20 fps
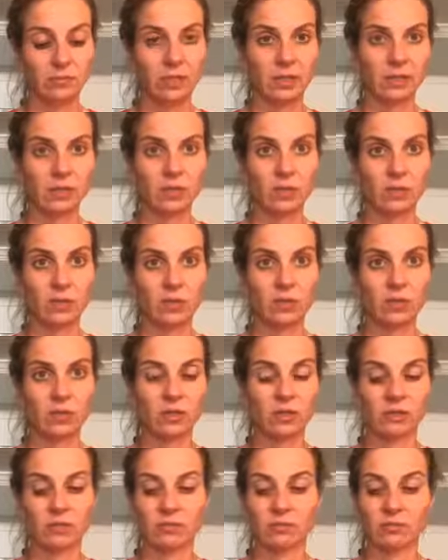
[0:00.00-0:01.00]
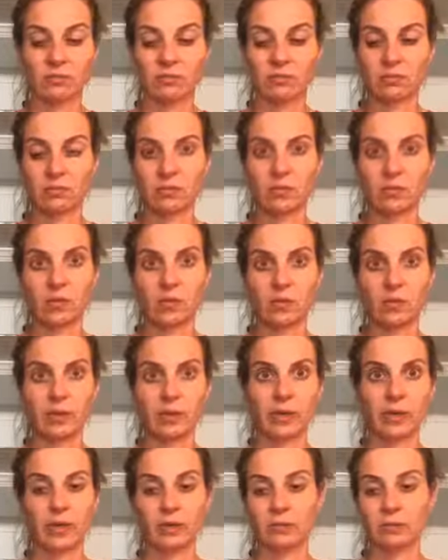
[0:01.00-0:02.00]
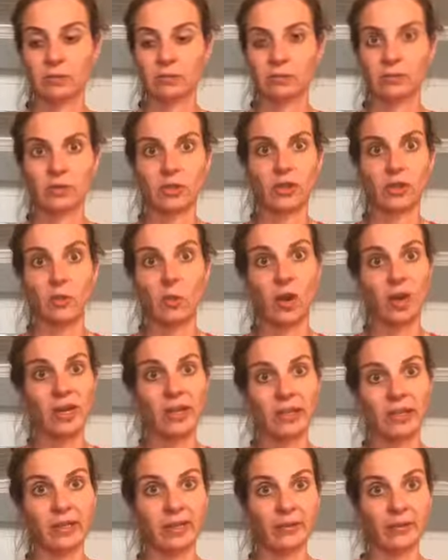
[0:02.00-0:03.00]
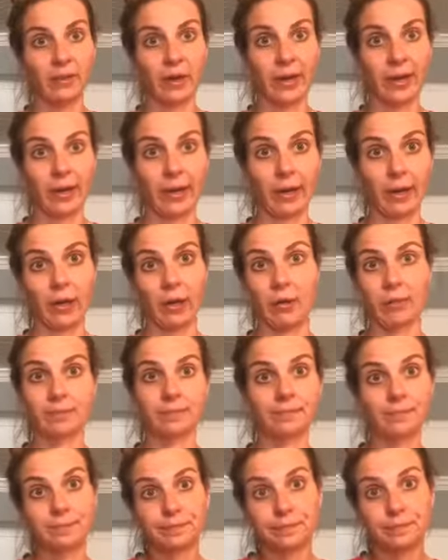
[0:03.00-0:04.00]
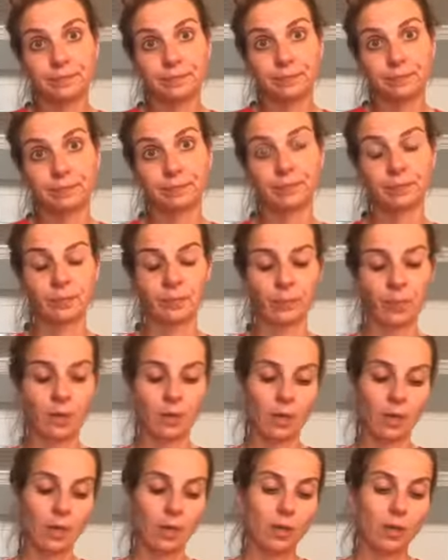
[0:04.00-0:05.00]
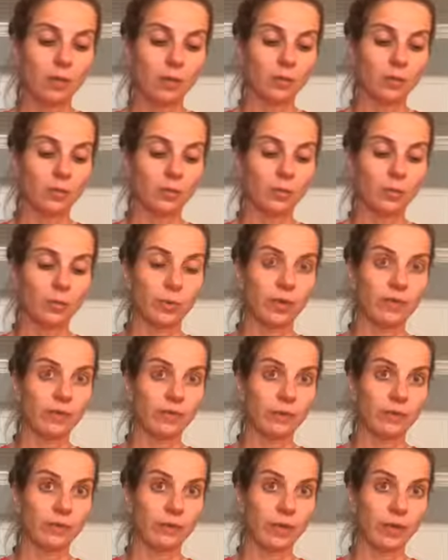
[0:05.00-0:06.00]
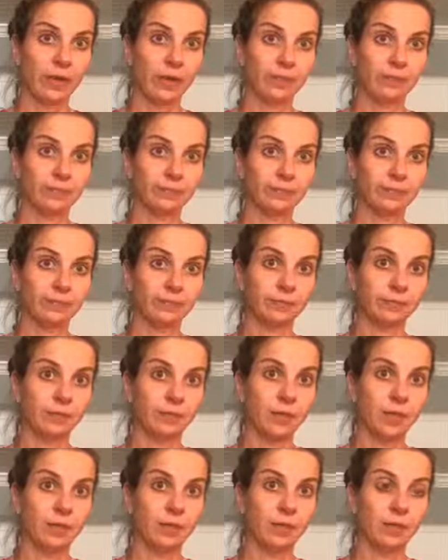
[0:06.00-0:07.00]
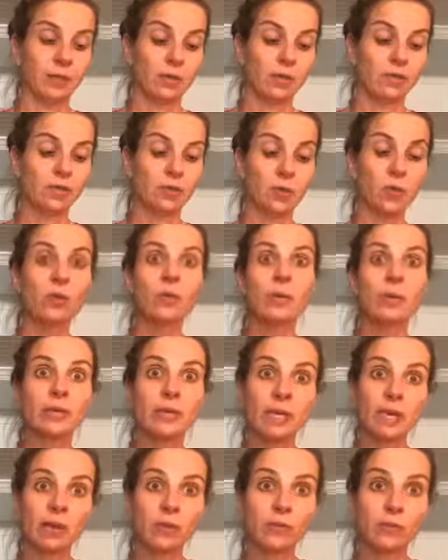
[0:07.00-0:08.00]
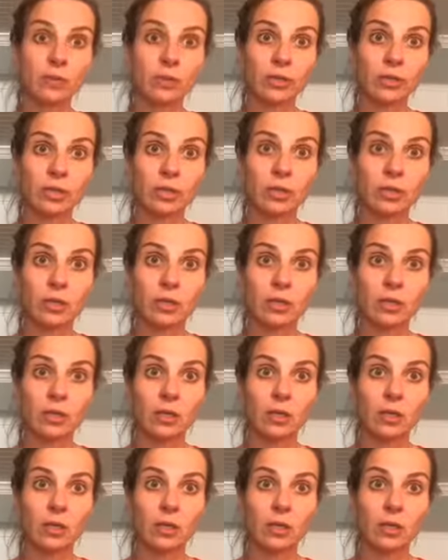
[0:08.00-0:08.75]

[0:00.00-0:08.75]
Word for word: Eat s'mores and Taco Bell and drink wine on Friday night. So pray for me for that. And if you know anybody in California,